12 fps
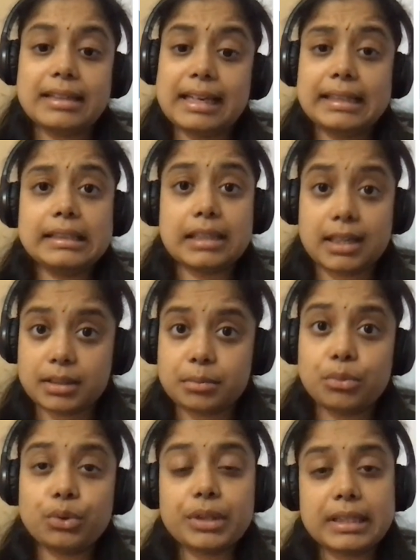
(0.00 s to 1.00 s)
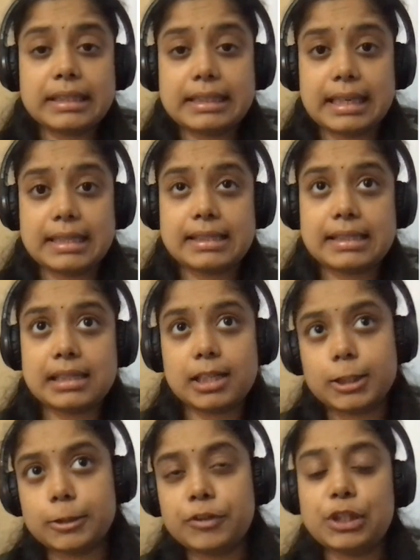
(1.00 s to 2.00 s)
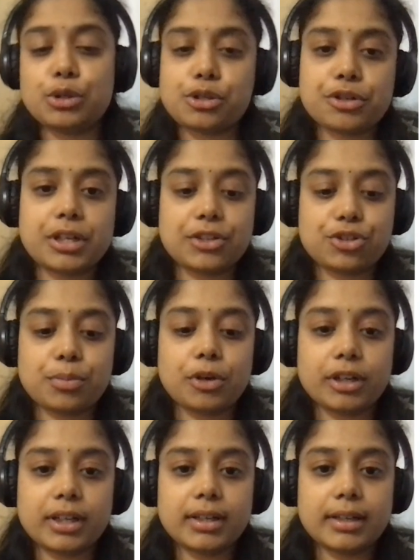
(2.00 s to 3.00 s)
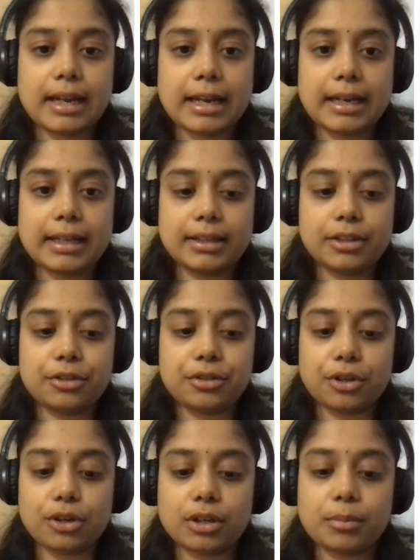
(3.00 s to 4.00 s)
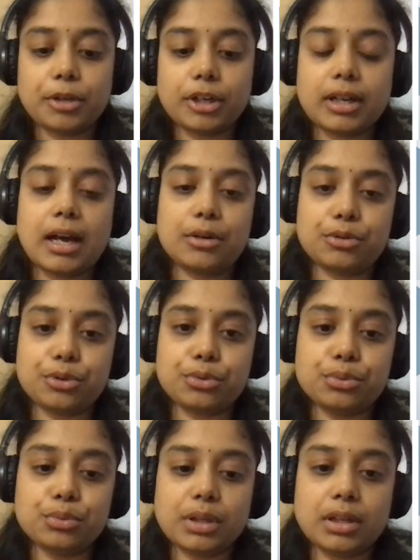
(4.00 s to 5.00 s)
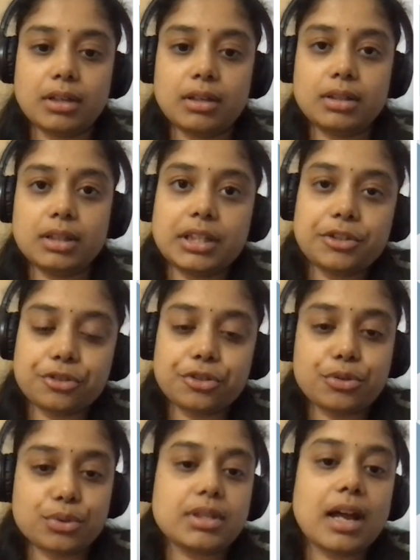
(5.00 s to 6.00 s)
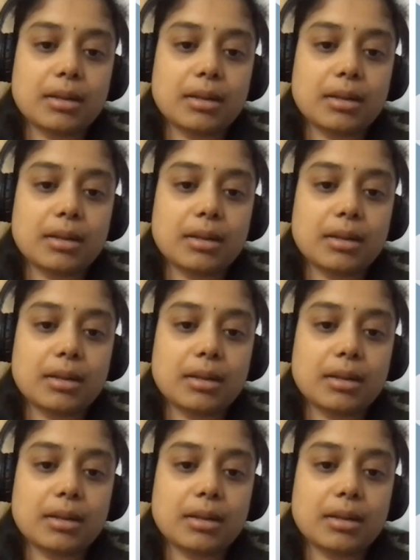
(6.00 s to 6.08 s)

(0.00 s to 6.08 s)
Then dark mode, yes, we'll also touch about it and talk about how to introduce